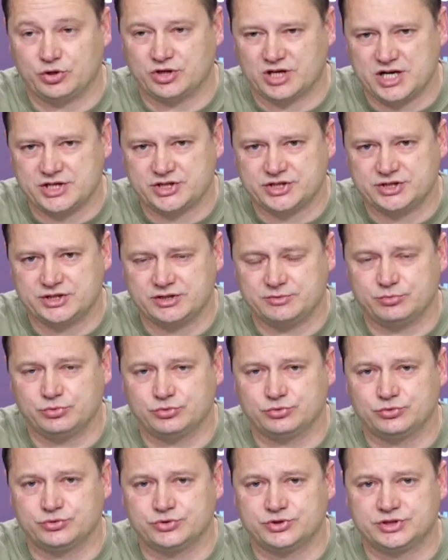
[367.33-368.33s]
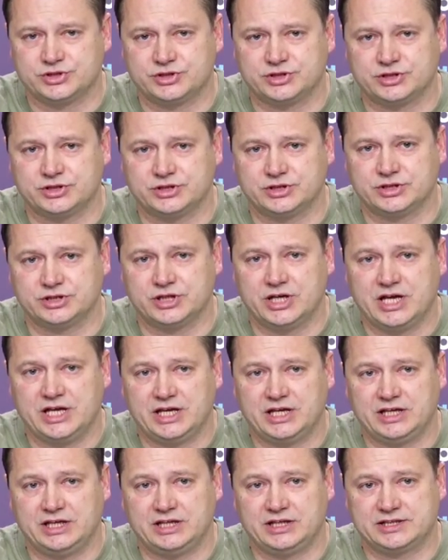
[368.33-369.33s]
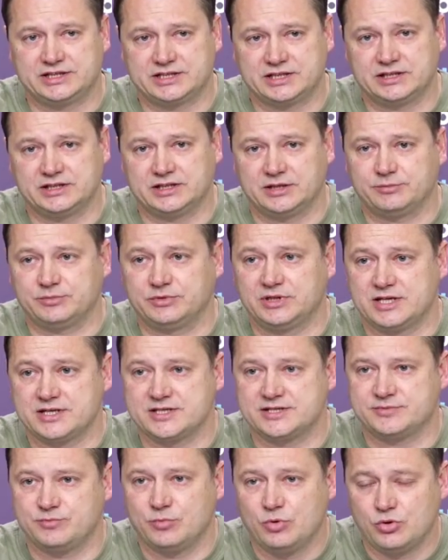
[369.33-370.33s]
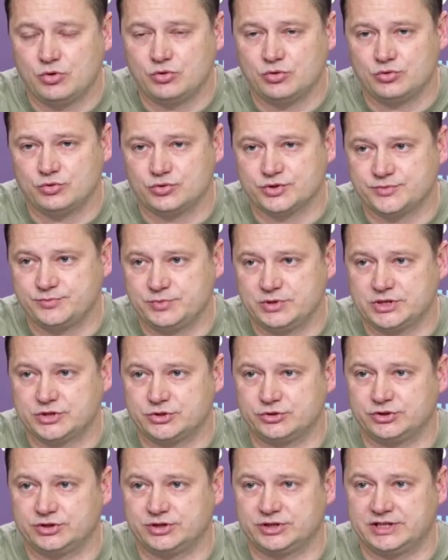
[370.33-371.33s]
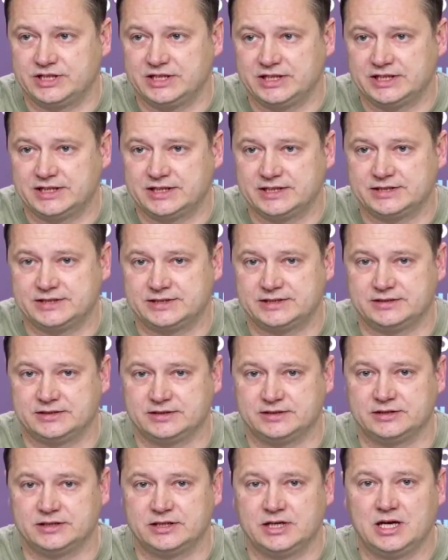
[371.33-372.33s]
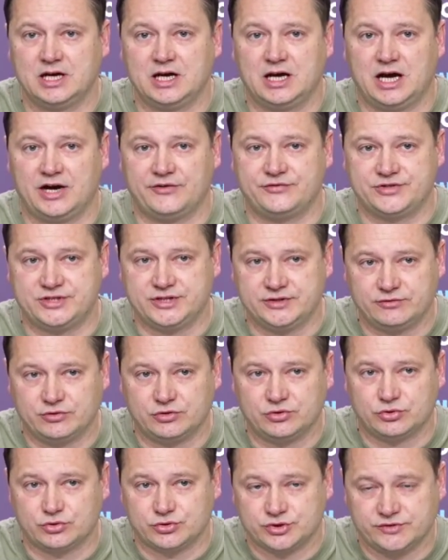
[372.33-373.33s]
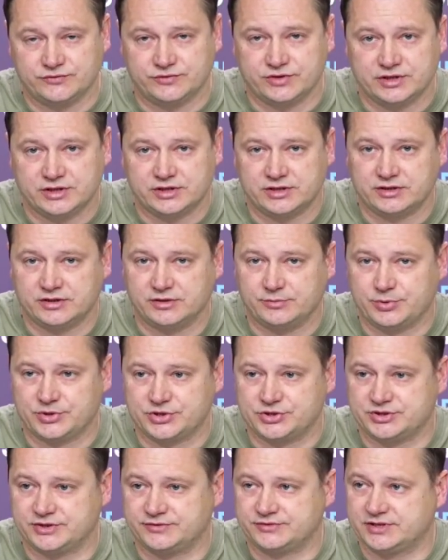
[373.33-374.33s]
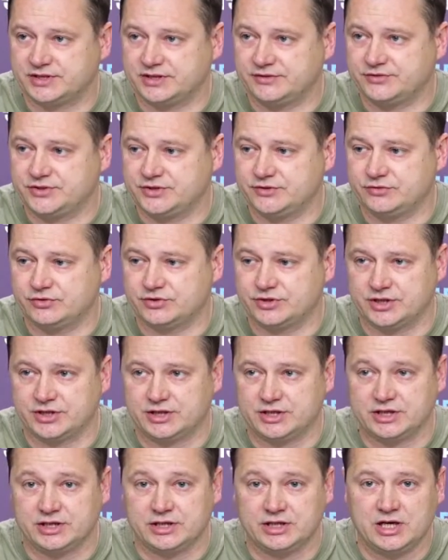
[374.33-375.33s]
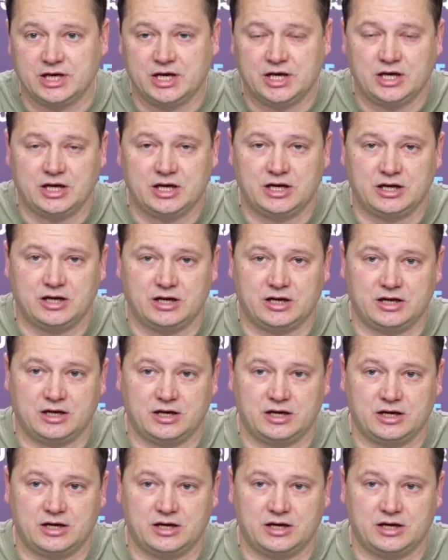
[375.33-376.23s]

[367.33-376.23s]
and those improvements will be available to see. And this will allow us to increase the amount of trucks, firstly,